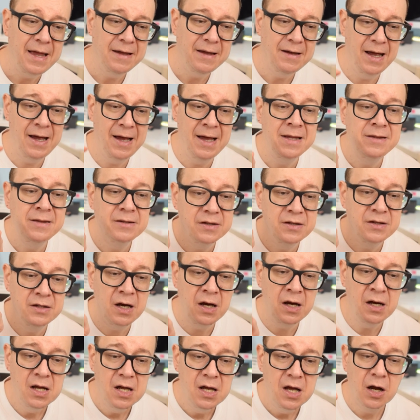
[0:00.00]
and
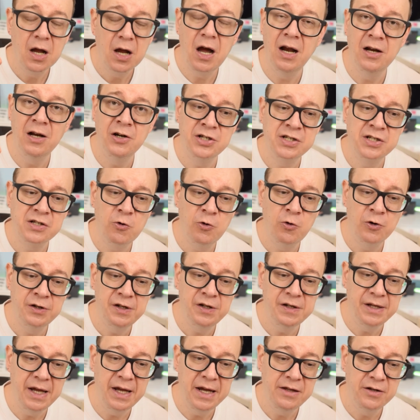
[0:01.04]
the colors
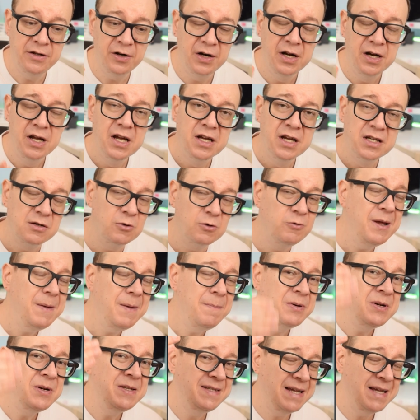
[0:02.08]
coordinator. So we
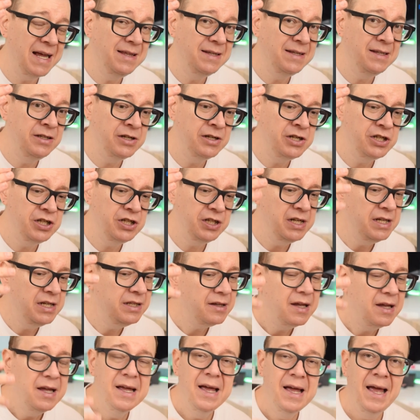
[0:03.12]
presented the
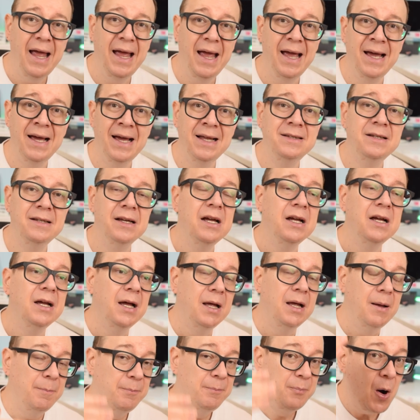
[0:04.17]
sheet, and
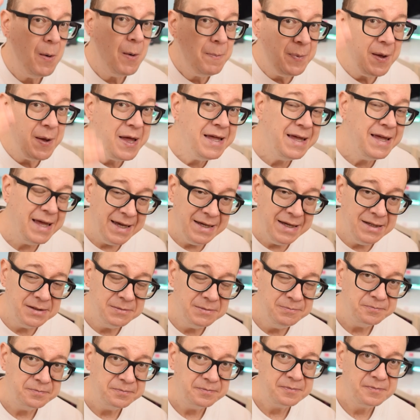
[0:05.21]
popping it
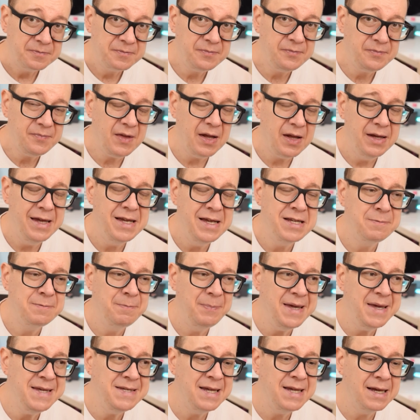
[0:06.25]
is
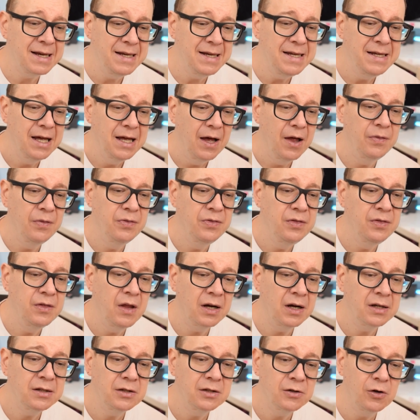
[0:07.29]
basically
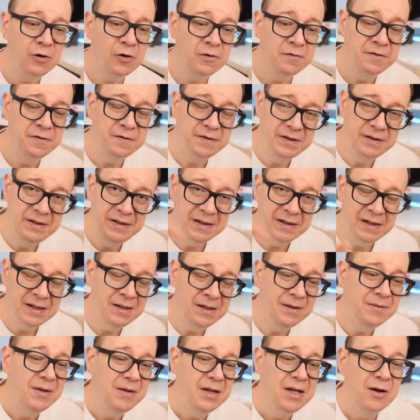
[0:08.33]
none of
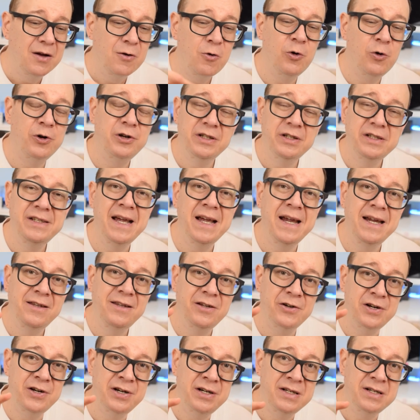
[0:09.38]
the
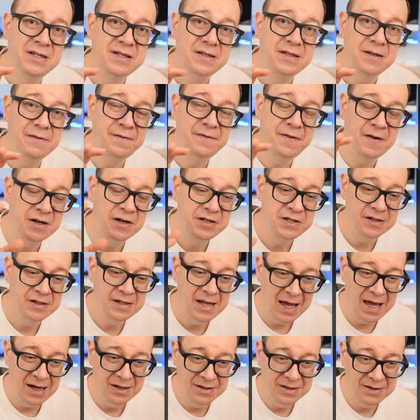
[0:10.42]
coordinator's
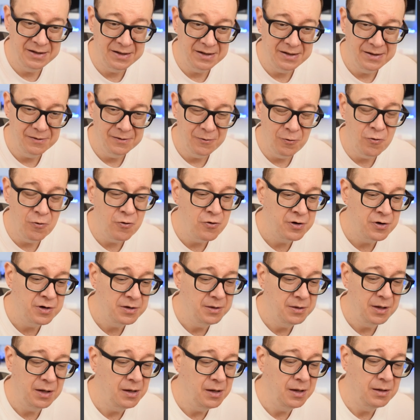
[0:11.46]
functionality
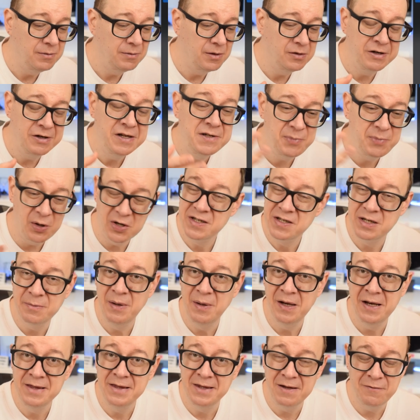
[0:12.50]
or uh,
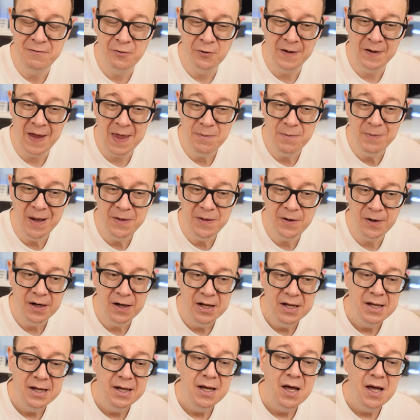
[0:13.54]
responsibility for that matter.
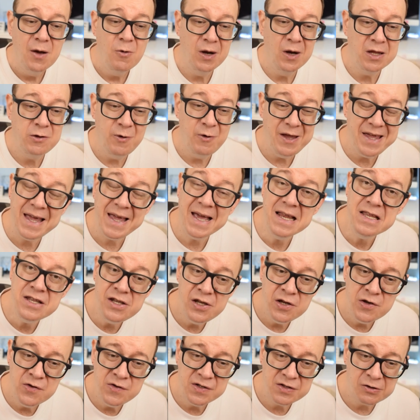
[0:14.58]
What we can
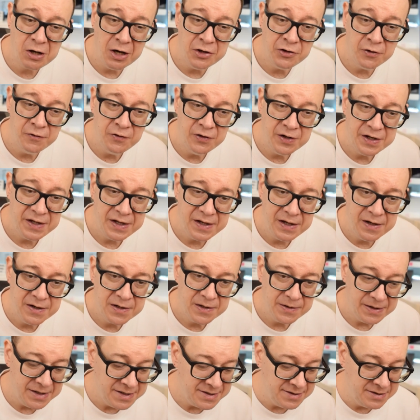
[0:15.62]
use right over
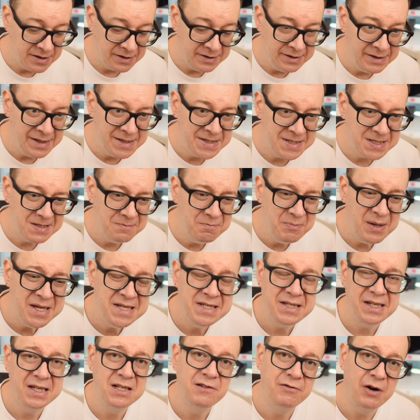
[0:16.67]
here is the
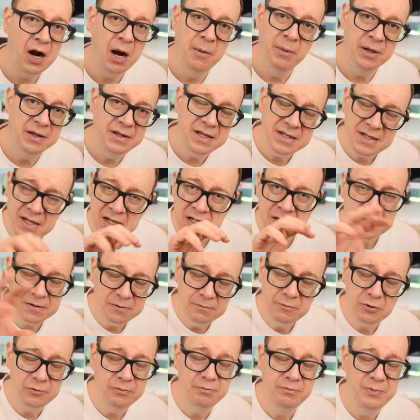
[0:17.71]
dismiss environment. This is
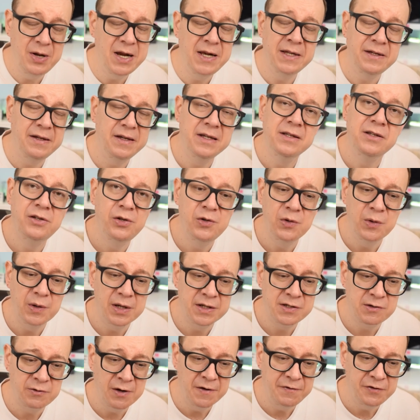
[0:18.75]
built into
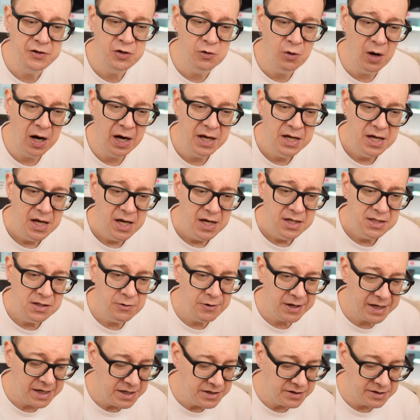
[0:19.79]
SwiftUI. So
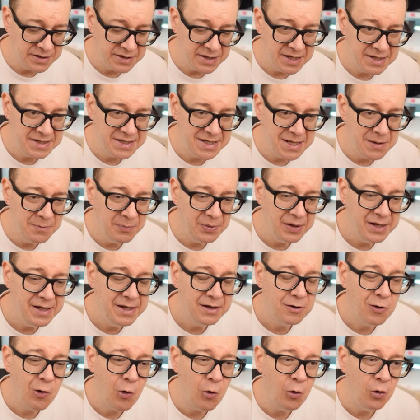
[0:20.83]
we can just simply
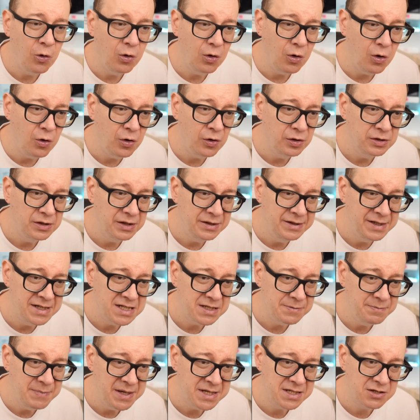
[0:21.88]
call on
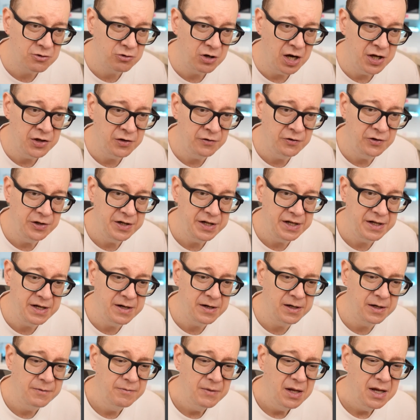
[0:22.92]
dismiss right over
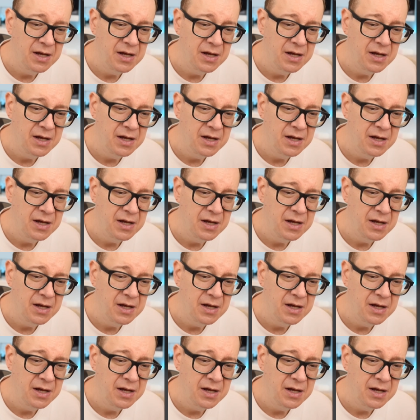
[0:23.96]
here.